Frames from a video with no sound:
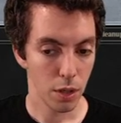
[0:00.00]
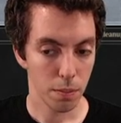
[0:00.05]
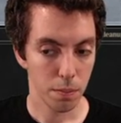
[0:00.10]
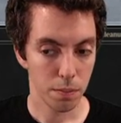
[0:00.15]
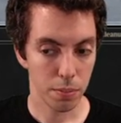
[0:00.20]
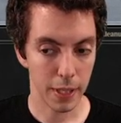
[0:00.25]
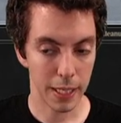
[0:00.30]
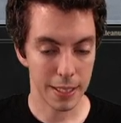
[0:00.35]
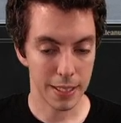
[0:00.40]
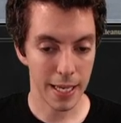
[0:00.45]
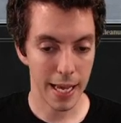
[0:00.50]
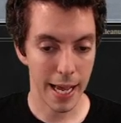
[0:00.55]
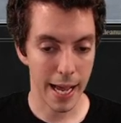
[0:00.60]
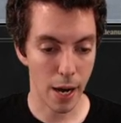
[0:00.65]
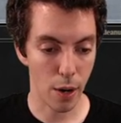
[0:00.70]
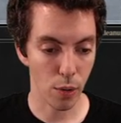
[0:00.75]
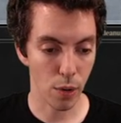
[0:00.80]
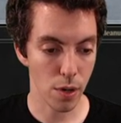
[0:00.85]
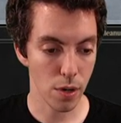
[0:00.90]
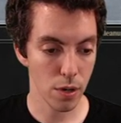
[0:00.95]
Play
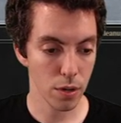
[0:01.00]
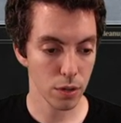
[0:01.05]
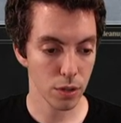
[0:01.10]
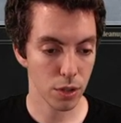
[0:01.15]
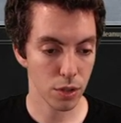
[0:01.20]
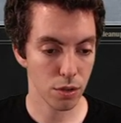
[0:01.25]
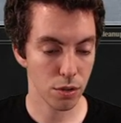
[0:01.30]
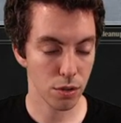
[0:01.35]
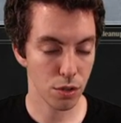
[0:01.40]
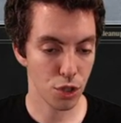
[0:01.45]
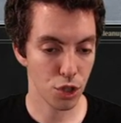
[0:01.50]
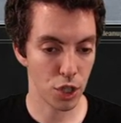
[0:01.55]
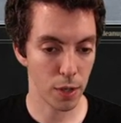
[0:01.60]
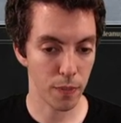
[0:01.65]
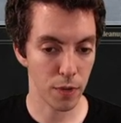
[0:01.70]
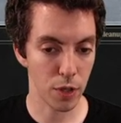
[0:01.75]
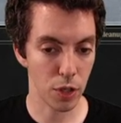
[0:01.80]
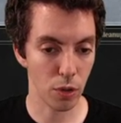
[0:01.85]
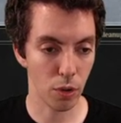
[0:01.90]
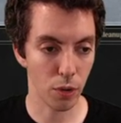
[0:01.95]
tower. Just ship
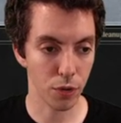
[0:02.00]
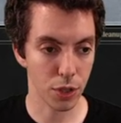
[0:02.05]
the old